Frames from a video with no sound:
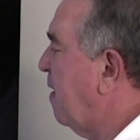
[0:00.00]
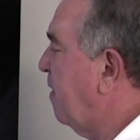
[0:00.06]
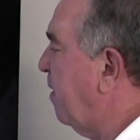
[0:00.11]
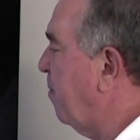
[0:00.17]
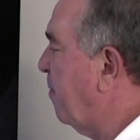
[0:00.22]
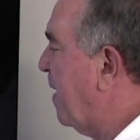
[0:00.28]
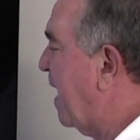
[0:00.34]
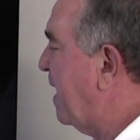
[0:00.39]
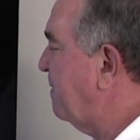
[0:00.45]
The
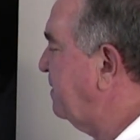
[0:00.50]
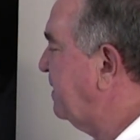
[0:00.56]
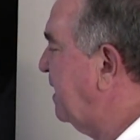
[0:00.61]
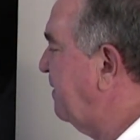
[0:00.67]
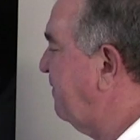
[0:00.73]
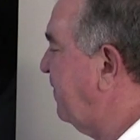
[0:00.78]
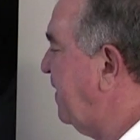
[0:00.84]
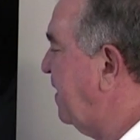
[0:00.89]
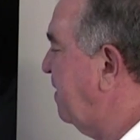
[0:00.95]
bottom
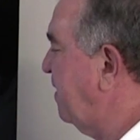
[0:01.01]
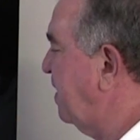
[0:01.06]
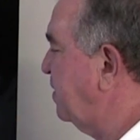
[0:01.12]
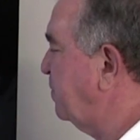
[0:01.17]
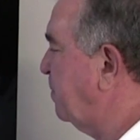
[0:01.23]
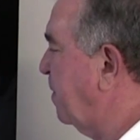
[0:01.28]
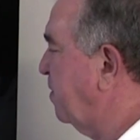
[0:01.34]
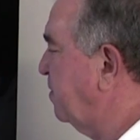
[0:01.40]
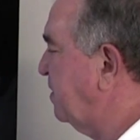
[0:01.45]
10 feet of the
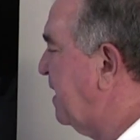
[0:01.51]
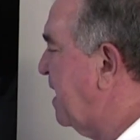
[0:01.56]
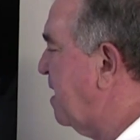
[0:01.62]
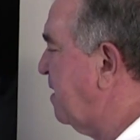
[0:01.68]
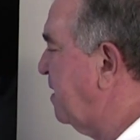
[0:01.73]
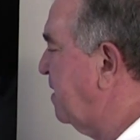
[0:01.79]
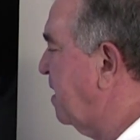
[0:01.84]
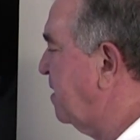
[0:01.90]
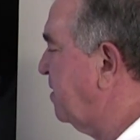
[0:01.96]
exposed down
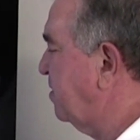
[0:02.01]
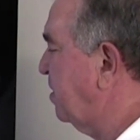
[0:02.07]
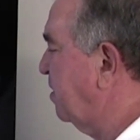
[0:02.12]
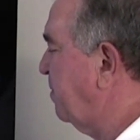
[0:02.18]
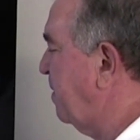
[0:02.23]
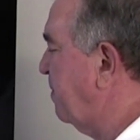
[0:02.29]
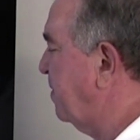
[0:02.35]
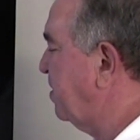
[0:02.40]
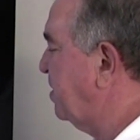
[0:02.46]
conductor shall
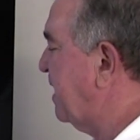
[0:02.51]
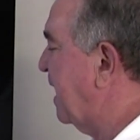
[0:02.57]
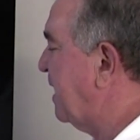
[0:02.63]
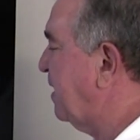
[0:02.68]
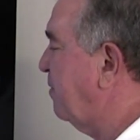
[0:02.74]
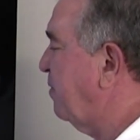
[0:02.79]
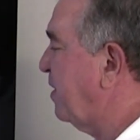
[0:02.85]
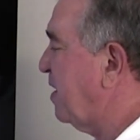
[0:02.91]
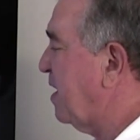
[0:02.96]
be
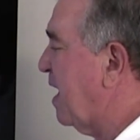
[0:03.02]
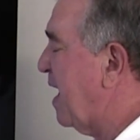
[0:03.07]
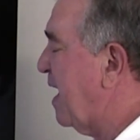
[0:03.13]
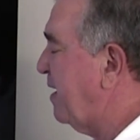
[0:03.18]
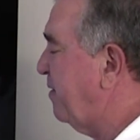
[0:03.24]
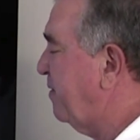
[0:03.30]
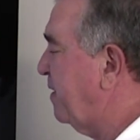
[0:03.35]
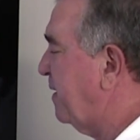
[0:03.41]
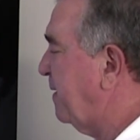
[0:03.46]
protected with
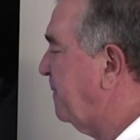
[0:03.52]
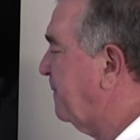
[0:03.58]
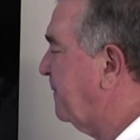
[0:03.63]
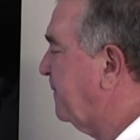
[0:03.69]
conduit.